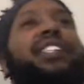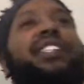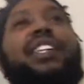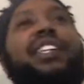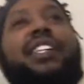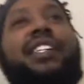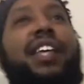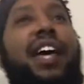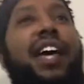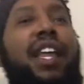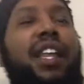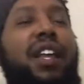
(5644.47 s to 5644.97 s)
it
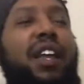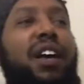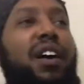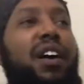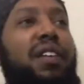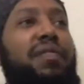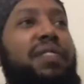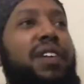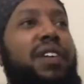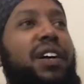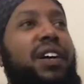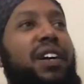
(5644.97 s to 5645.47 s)
because I
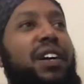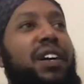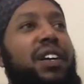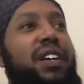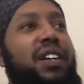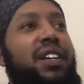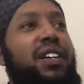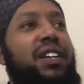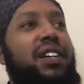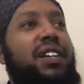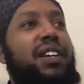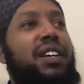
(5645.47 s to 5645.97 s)

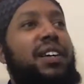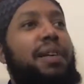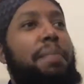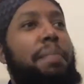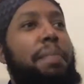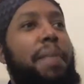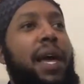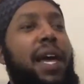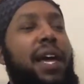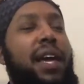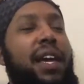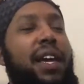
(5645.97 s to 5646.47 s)
love
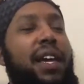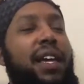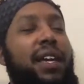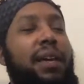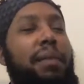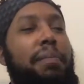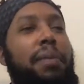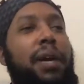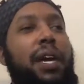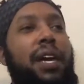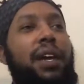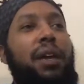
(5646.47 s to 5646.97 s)

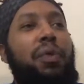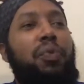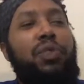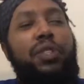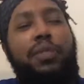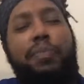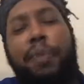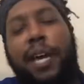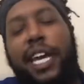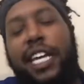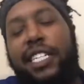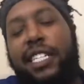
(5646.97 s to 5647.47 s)
May.
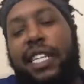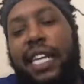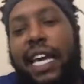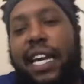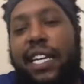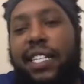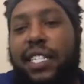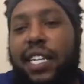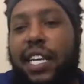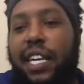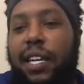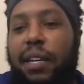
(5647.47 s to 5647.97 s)
What's May's
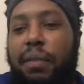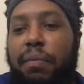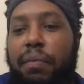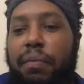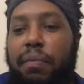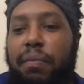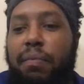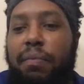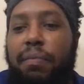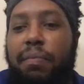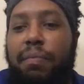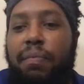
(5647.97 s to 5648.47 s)
last
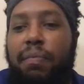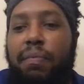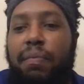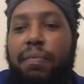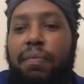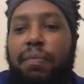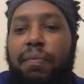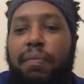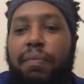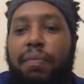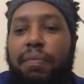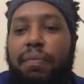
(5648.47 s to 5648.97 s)
name?
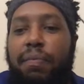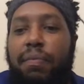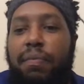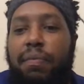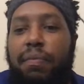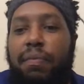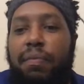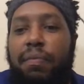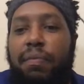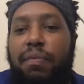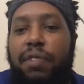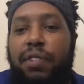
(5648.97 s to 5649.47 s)

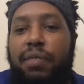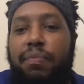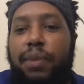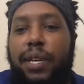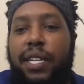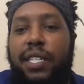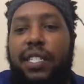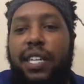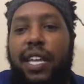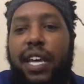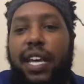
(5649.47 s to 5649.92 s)
May.